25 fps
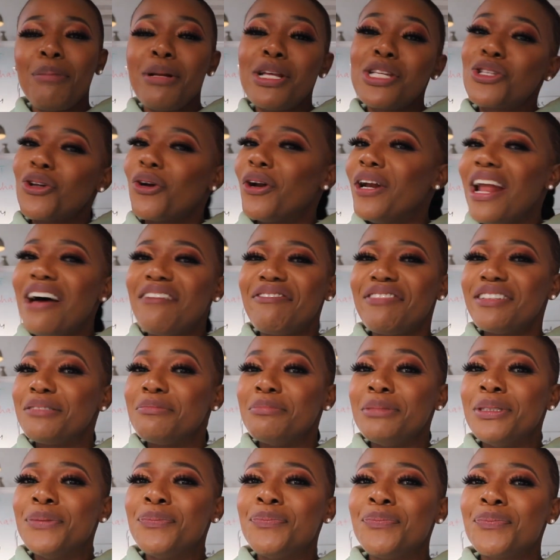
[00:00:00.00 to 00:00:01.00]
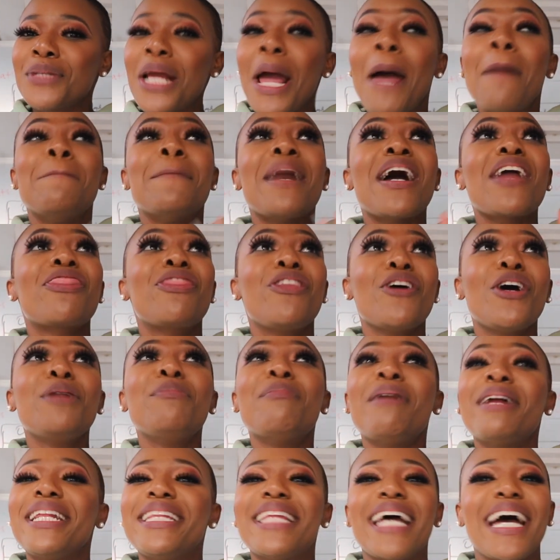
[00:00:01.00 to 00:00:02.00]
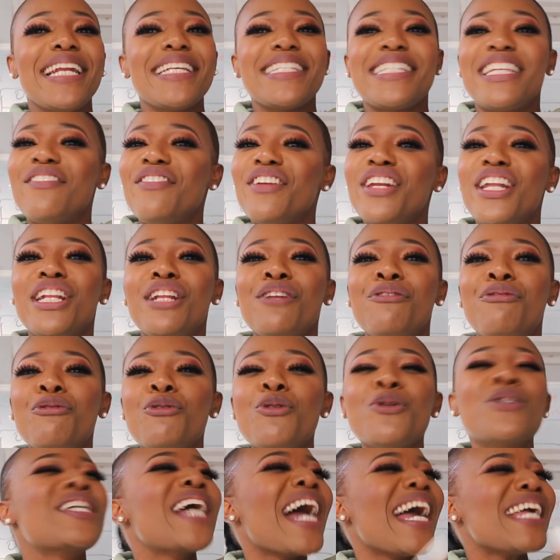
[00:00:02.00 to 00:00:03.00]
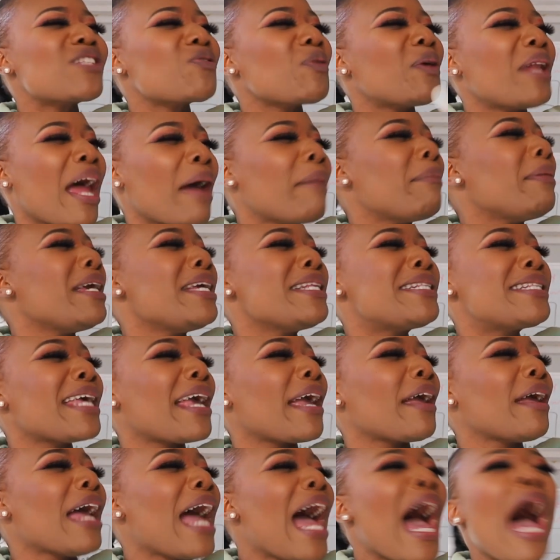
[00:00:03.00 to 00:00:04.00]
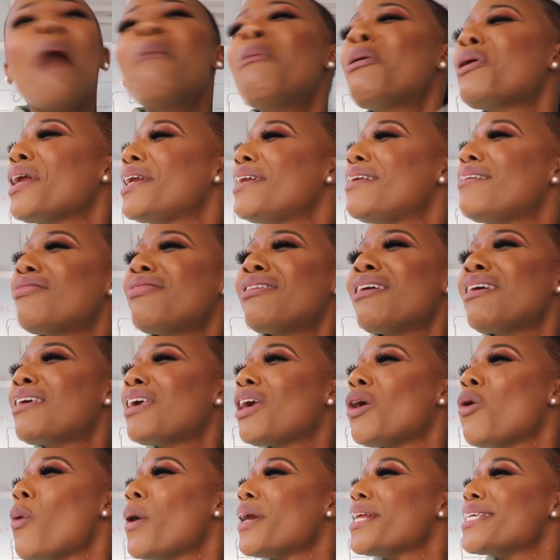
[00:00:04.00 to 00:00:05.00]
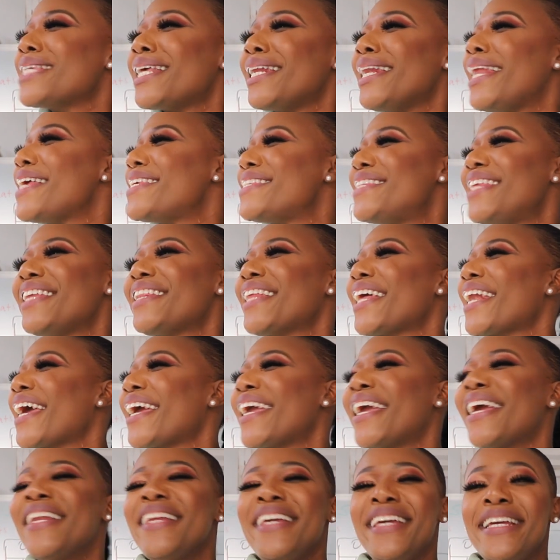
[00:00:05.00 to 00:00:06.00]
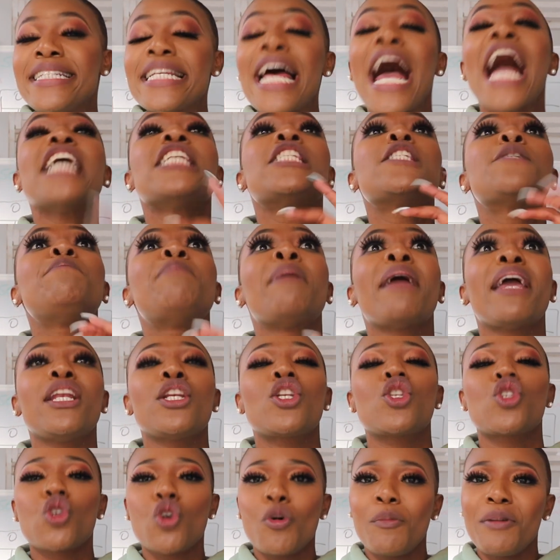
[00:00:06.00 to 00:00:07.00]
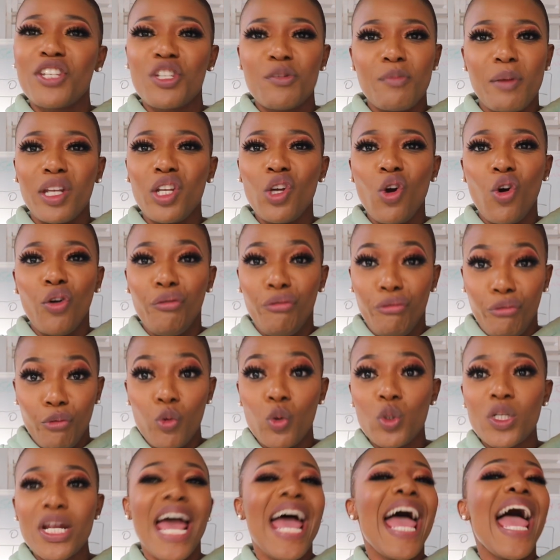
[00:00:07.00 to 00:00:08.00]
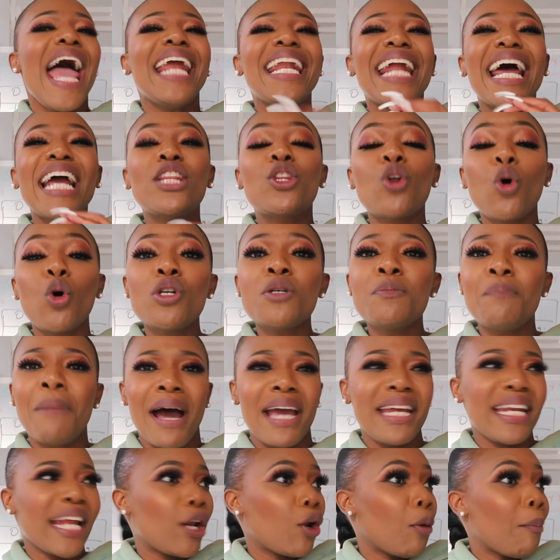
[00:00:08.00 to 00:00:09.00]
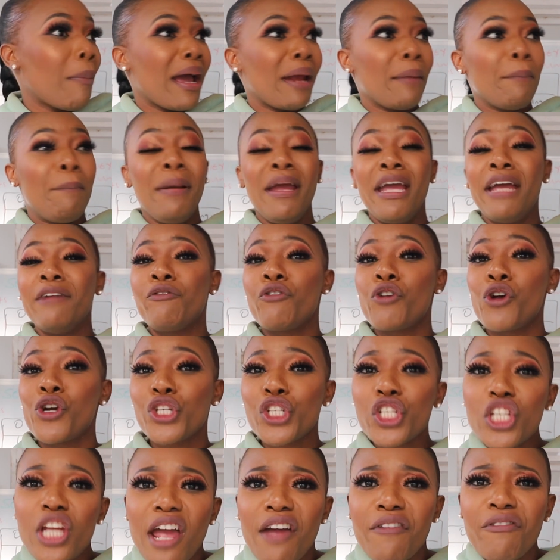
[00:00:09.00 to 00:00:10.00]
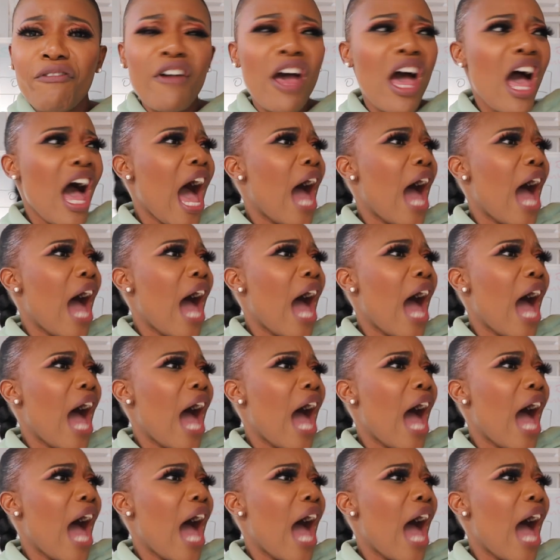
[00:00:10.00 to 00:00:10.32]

please don't laugh at me, my third money dial is definitely food. Guys, when I'm eating, I'm already thinking, what is the next thing that I can eat? I spend so much money on food and I don't mind. I don't mind paying for a chef.